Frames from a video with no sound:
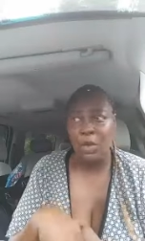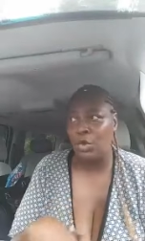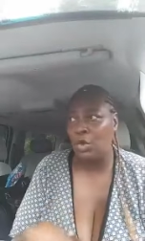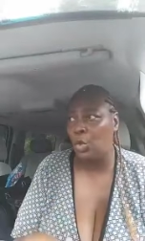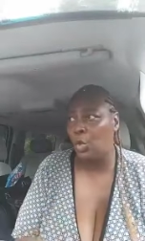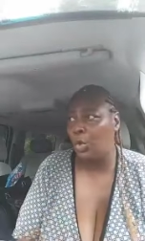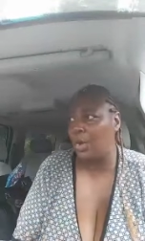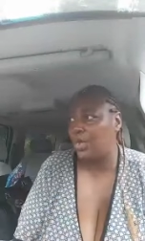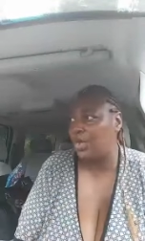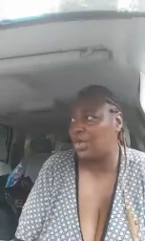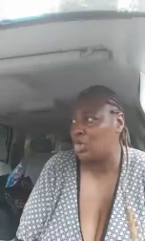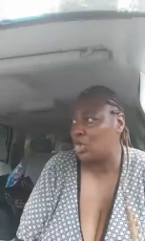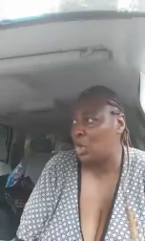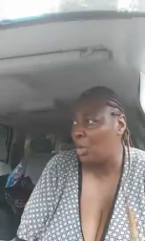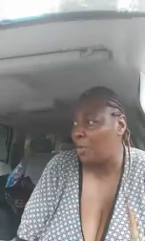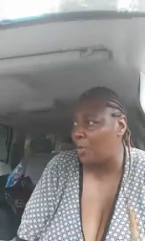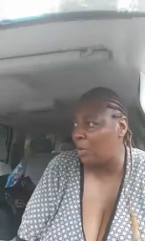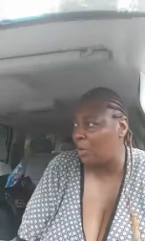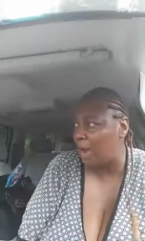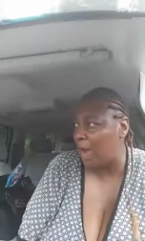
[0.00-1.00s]
doing
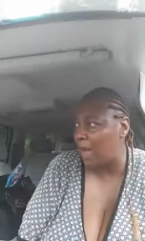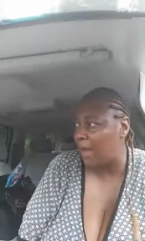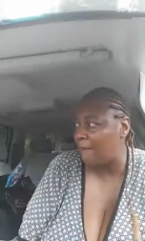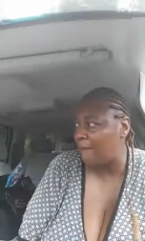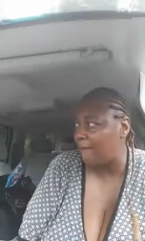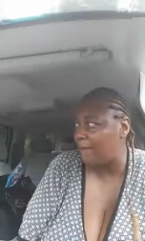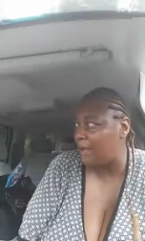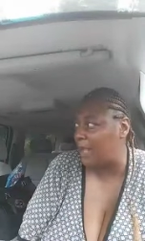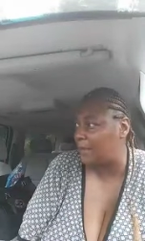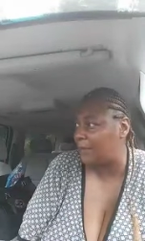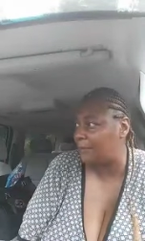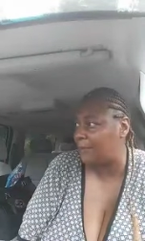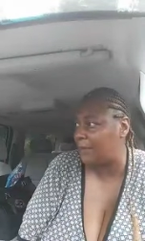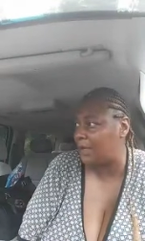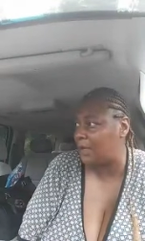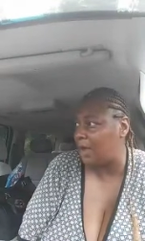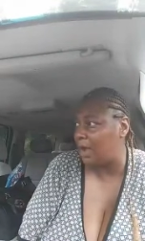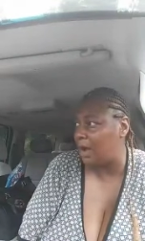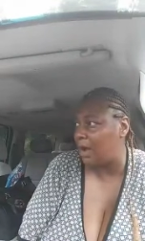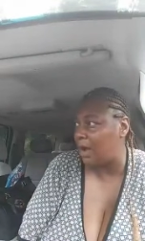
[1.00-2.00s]
sumo ride flips for
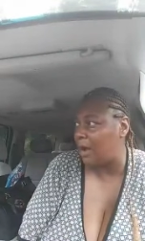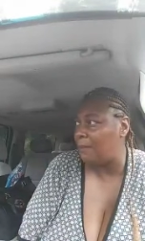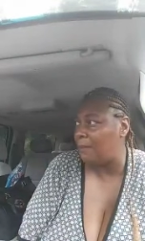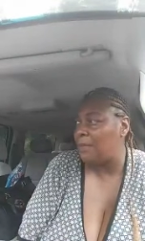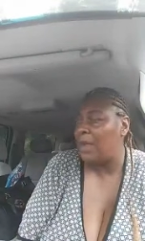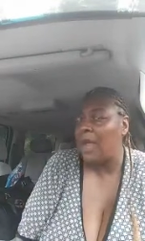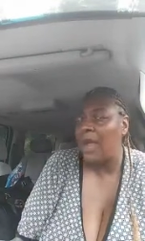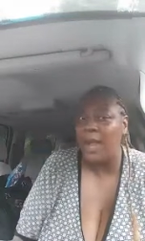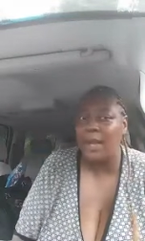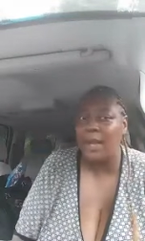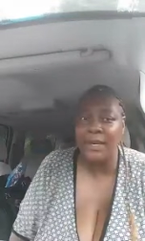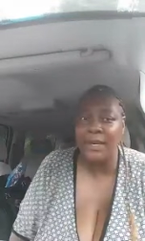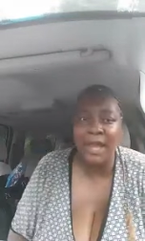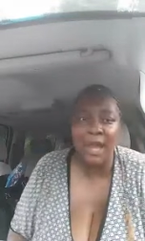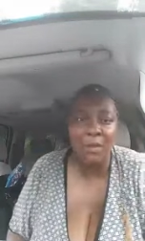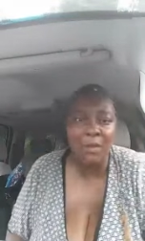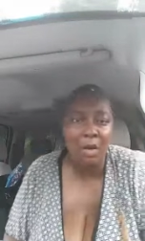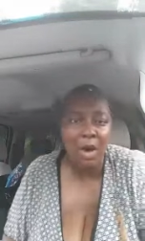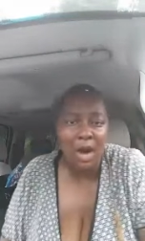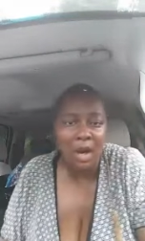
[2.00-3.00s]
y'all and
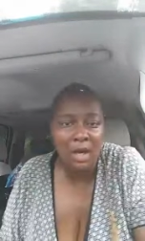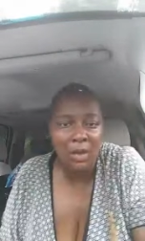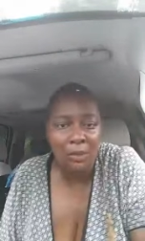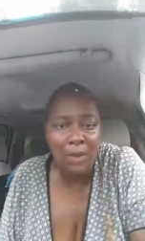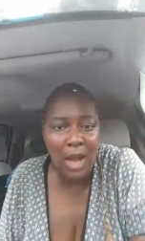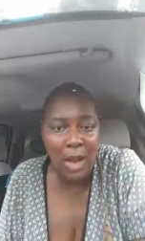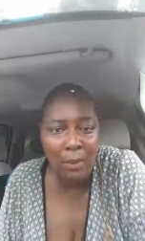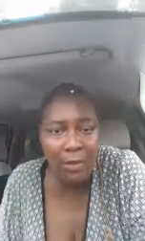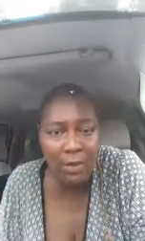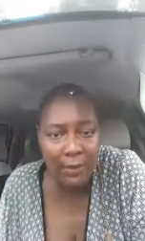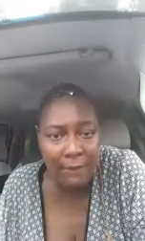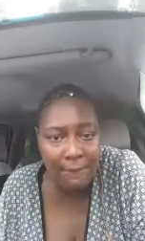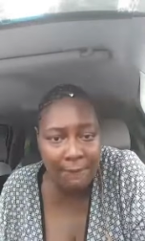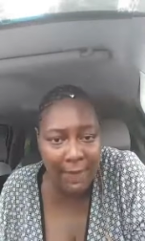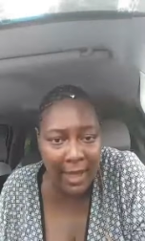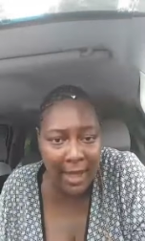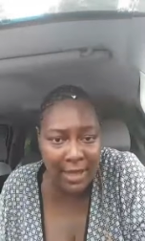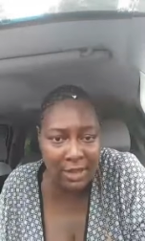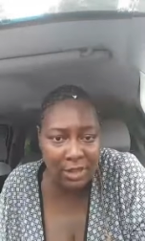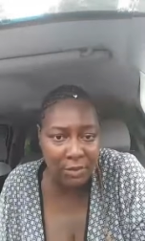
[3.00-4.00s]
then walking around with a
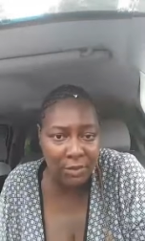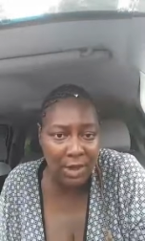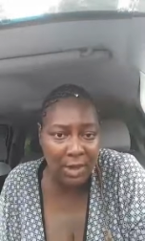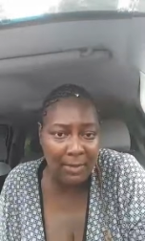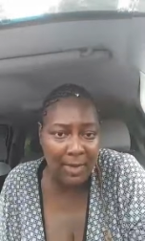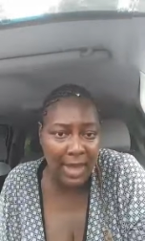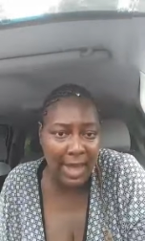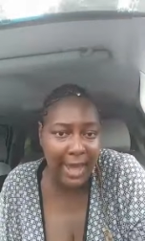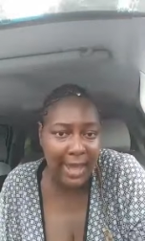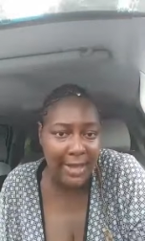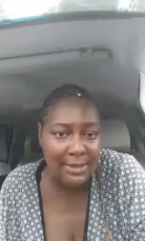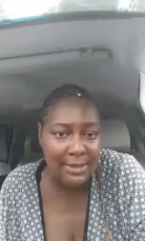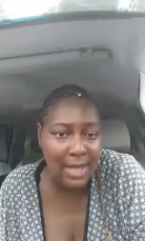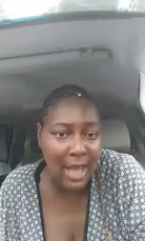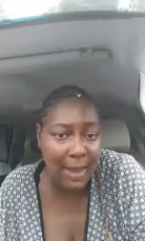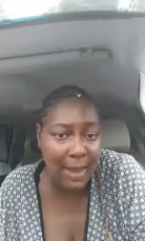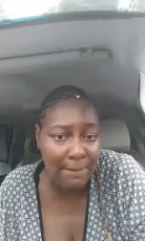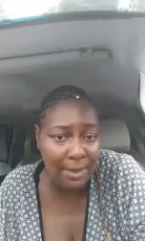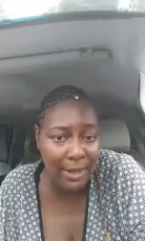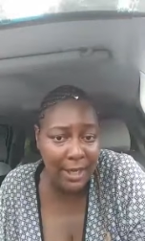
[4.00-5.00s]
flat screen ass.
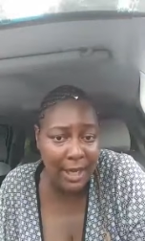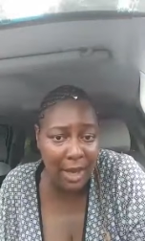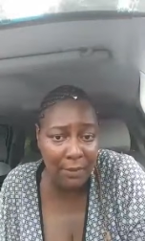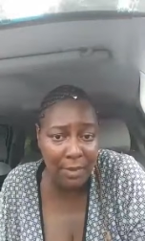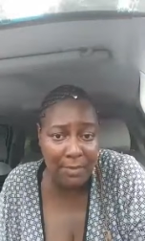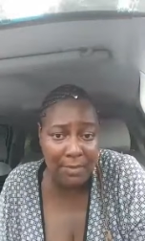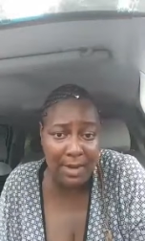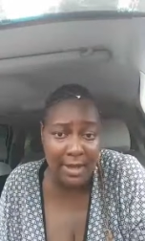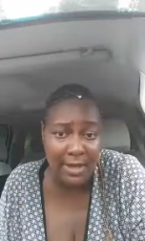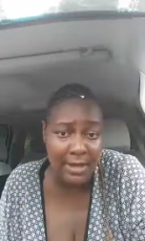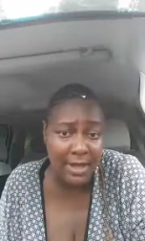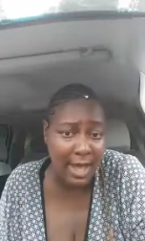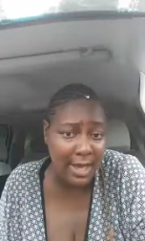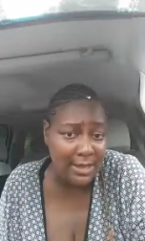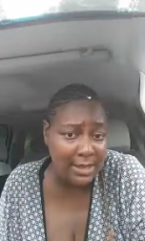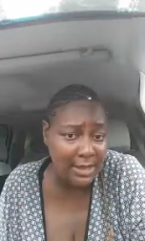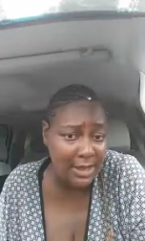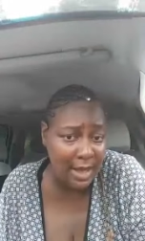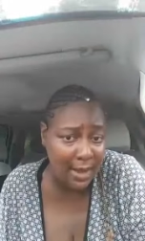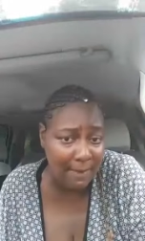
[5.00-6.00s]
Stop playing with me.
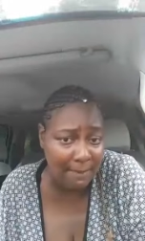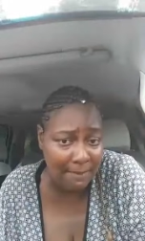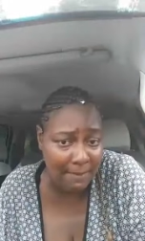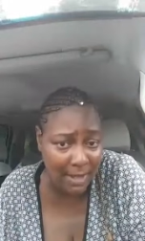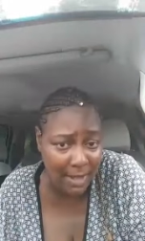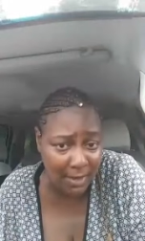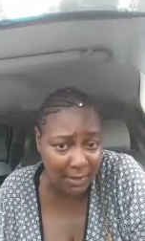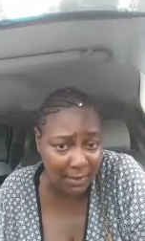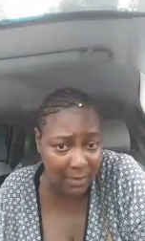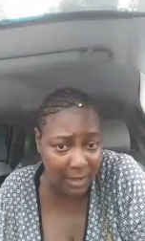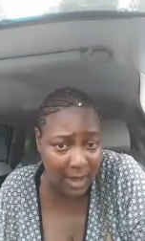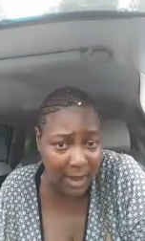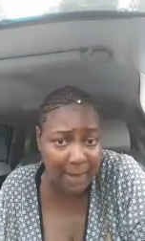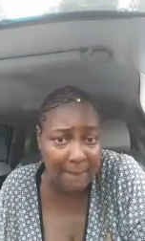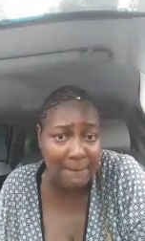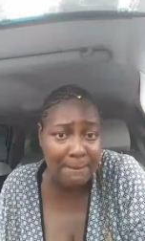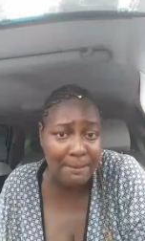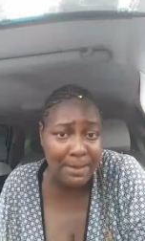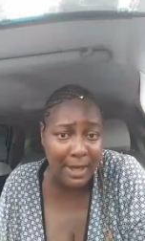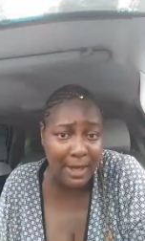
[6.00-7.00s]
That's not me, okay?
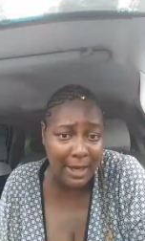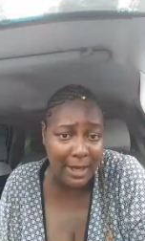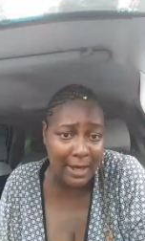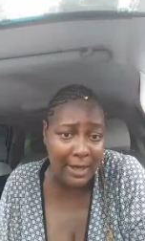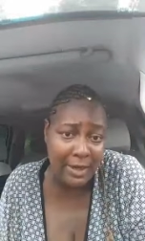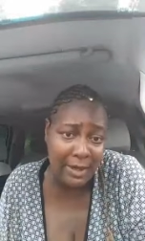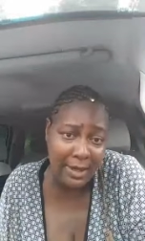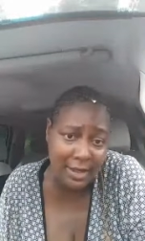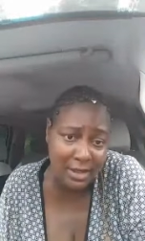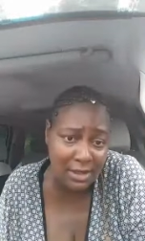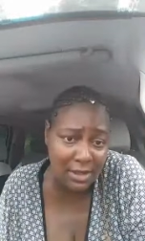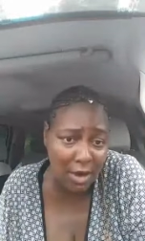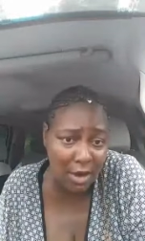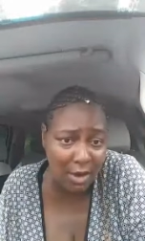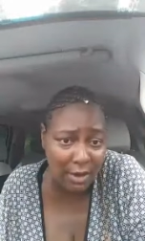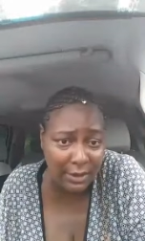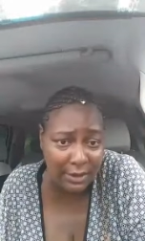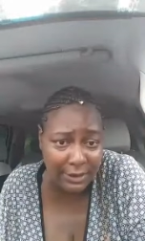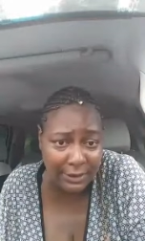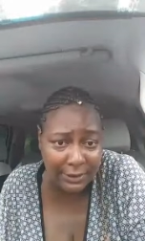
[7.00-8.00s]
But it's
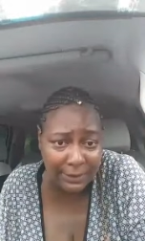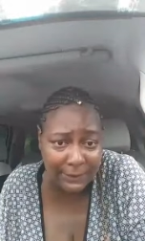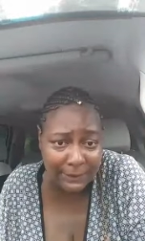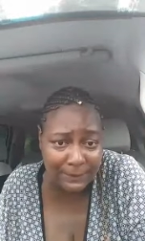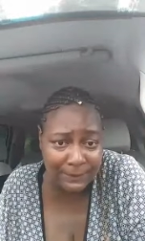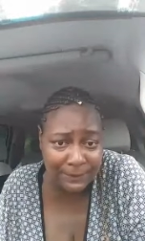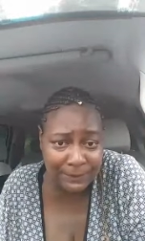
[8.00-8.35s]
all good.